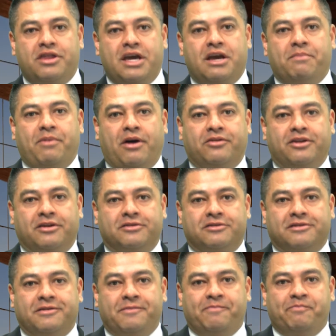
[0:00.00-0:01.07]
think about
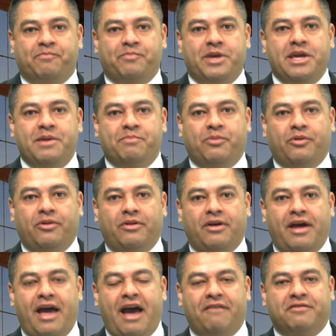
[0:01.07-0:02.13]
this. People
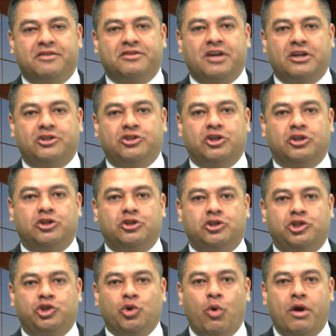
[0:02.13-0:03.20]
have such a
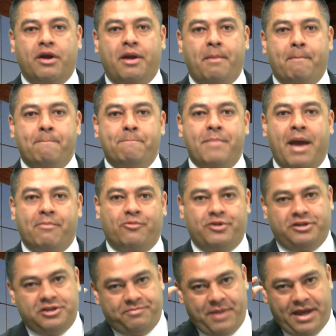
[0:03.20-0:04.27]
short
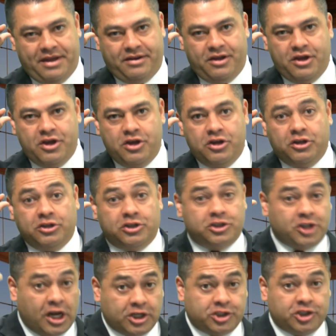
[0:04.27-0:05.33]
memory span.
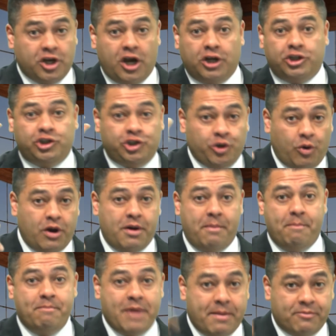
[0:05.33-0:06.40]
Such a
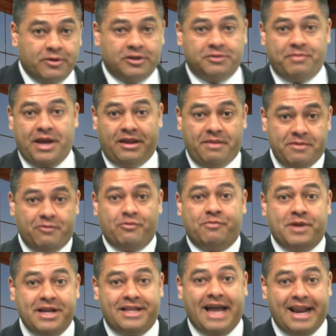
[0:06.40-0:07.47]
short memory span. Let me
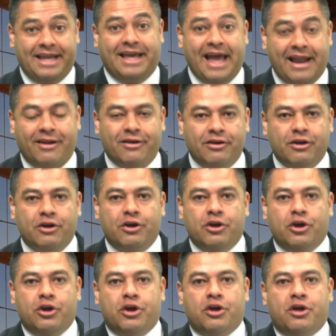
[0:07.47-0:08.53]
repeat that again.
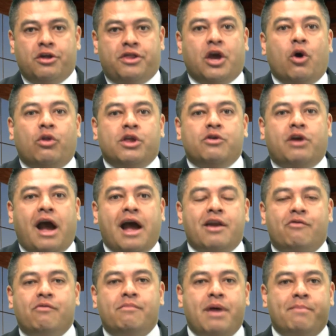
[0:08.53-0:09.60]
They only kind
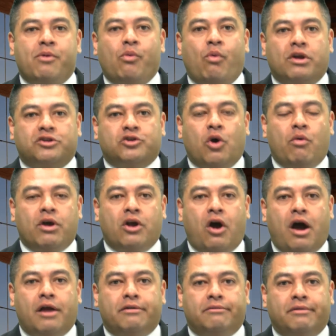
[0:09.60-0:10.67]
of remember what's going
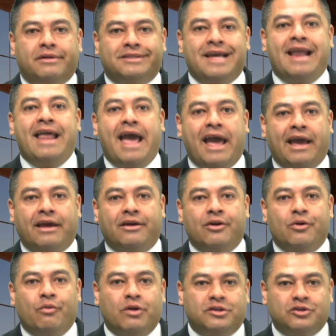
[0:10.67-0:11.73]
on today,
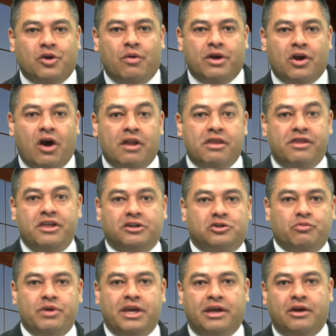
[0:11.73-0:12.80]
what's going on
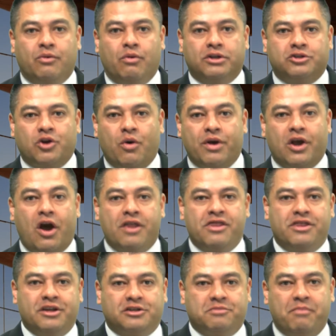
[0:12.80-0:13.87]
this week, what's going
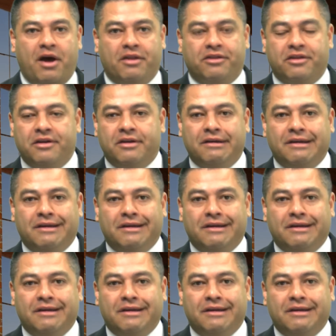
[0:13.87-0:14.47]
on this month.